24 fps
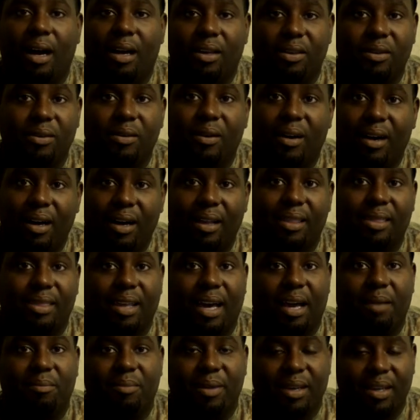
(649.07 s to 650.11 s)
You hunt
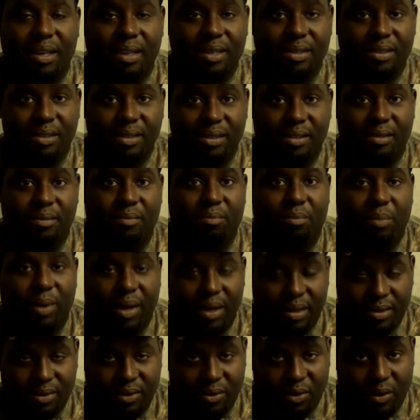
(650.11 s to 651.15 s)
that because
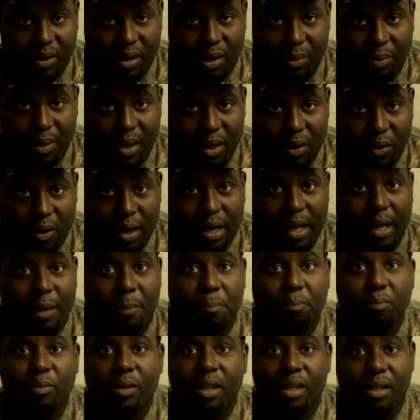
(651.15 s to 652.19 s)
bucks are going to be on it.
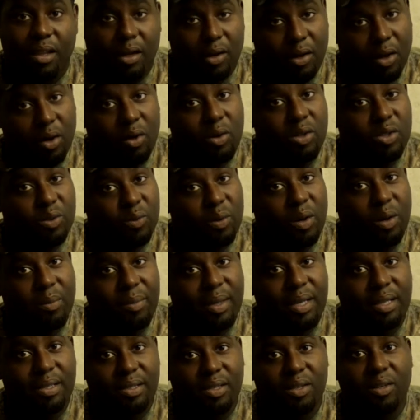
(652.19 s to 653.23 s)
The does will
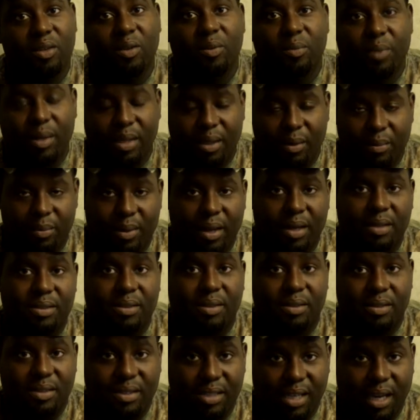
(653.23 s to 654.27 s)
be too, but the bucks
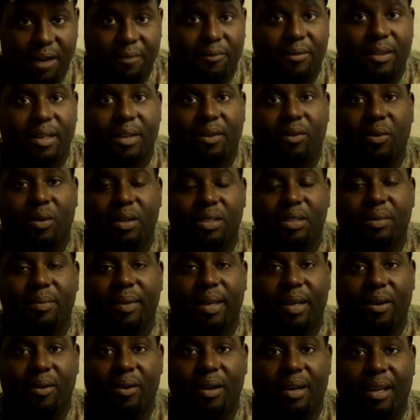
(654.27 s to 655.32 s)
are definitely going to
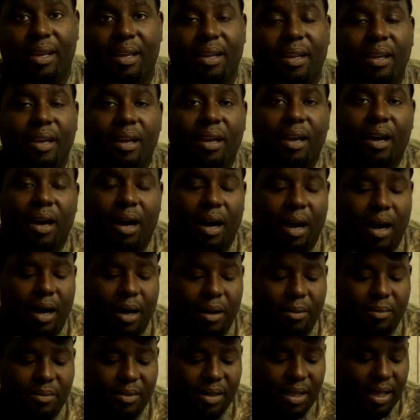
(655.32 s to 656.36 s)
be on it.
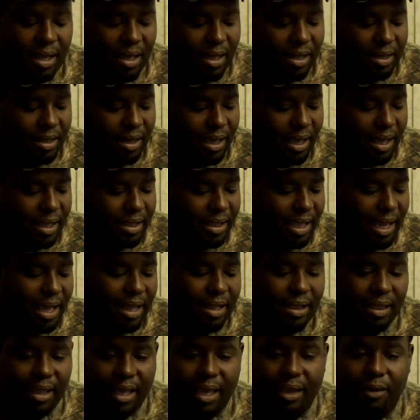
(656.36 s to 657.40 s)
And
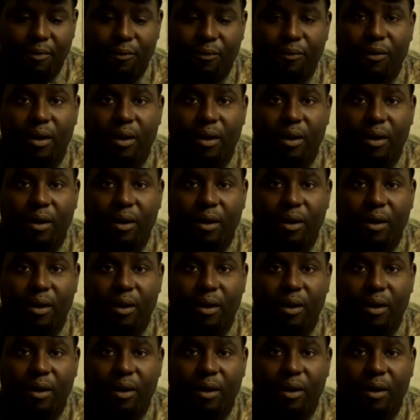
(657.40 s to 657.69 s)
that late